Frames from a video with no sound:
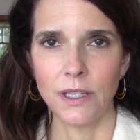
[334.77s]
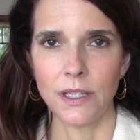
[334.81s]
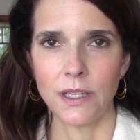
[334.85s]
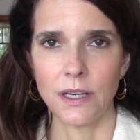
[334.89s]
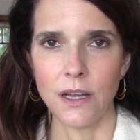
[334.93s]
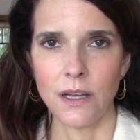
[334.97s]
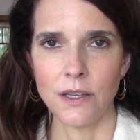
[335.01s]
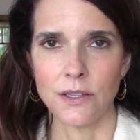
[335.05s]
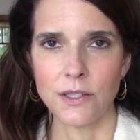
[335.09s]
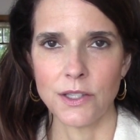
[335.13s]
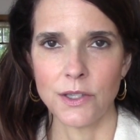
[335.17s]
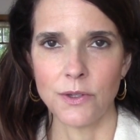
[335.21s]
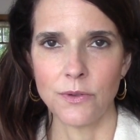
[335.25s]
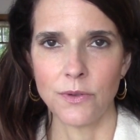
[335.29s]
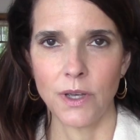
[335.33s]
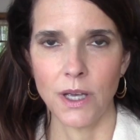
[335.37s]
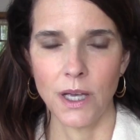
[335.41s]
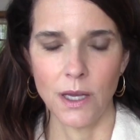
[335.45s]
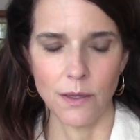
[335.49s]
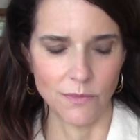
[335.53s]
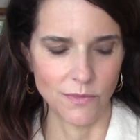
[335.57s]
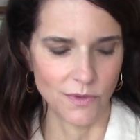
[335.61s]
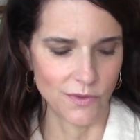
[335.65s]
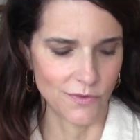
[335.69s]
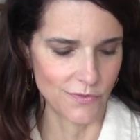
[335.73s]
It also
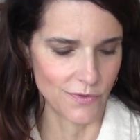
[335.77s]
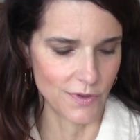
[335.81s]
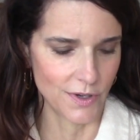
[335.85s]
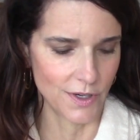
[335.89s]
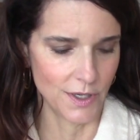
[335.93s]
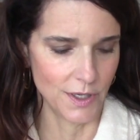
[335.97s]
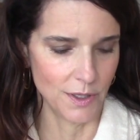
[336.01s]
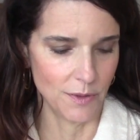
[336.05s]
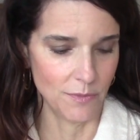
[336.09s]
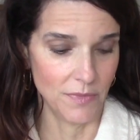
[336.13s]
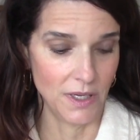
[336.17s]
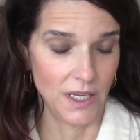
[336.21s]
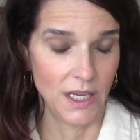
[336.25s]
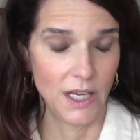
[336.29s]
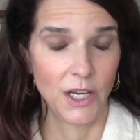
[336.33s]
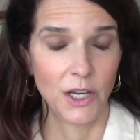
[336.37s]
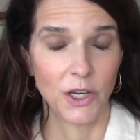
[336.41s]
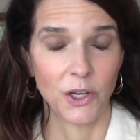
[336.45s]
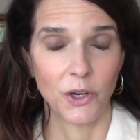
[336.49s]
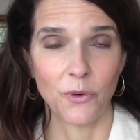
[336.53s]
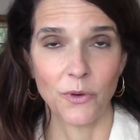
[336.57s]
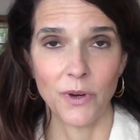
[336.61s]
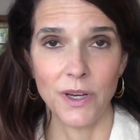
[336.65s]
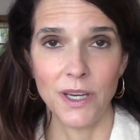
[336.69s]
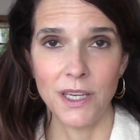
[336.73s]
comes from
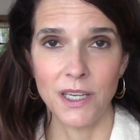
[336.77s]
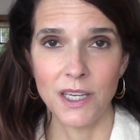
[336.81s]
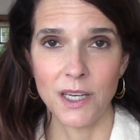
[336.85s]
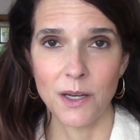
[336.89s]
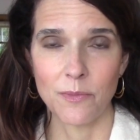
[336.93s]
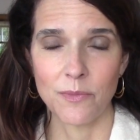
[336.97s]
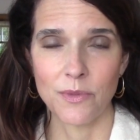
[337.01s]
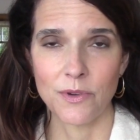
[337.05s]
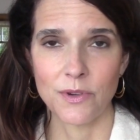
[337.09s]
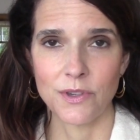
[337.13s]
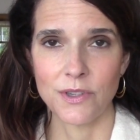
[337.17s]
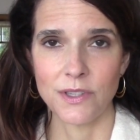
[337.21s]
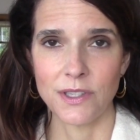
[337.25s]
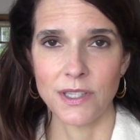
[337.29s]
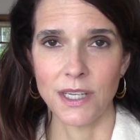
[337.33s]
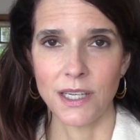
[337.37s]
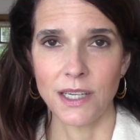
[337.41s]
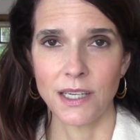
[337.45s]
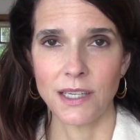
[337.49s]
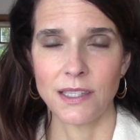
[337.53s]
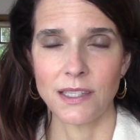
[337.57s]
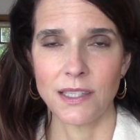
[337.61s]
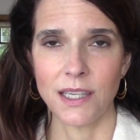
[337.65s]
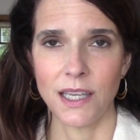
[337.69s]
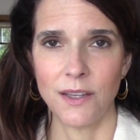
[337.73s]
green number
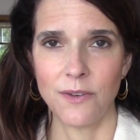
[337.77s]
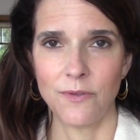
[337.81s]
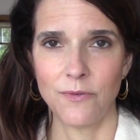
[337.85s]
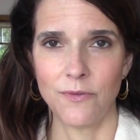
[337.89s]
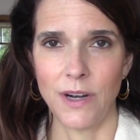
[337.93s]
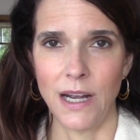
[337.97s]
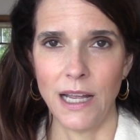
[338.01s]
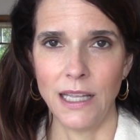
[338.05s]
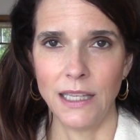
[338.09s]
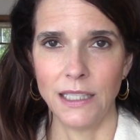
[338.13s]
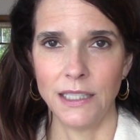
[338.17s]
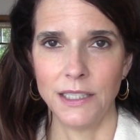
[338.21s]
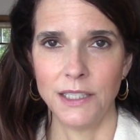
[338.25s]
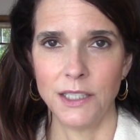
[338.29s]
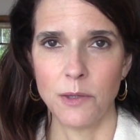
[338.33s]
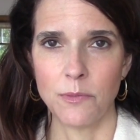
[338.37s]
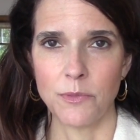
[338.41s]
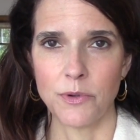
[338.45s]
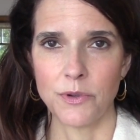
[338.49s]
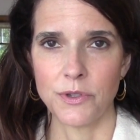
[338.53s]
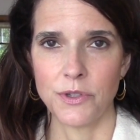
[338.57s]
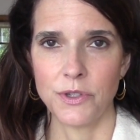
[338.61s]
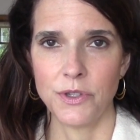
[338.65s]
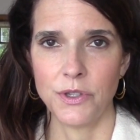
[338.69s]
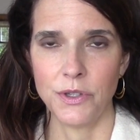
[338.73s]
six and violet
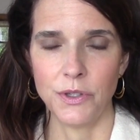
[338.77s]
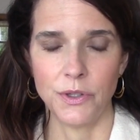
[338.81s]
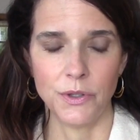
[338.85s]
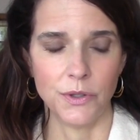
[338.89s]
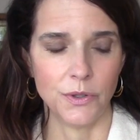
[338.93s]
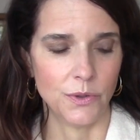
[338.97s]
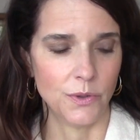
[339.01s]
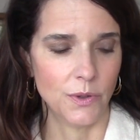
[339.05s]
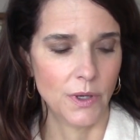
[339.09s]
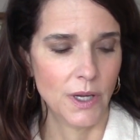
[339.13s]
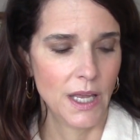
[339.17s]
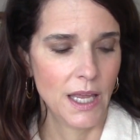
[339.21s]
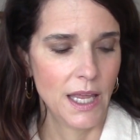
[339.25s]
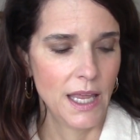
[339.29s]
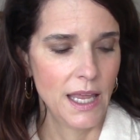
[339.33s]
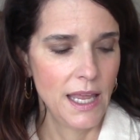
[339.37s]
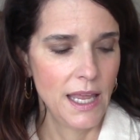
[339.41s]
number two.